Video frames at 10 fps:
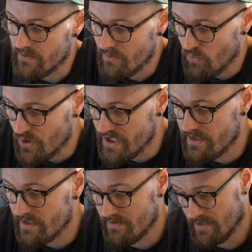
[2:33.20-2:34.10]
wood,
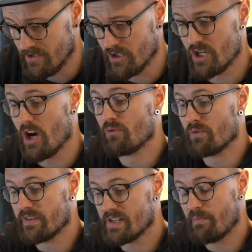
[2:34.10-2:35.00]
the tone
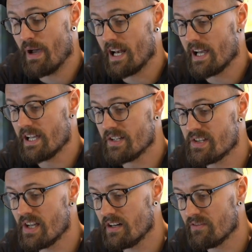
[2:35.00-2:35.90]
wood, the sapele
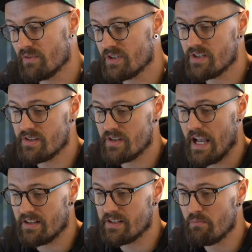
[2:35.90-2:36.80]
itself, which is
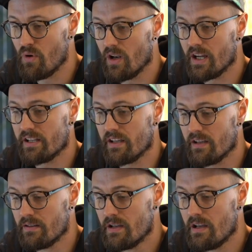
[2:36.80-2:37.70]
acting more like a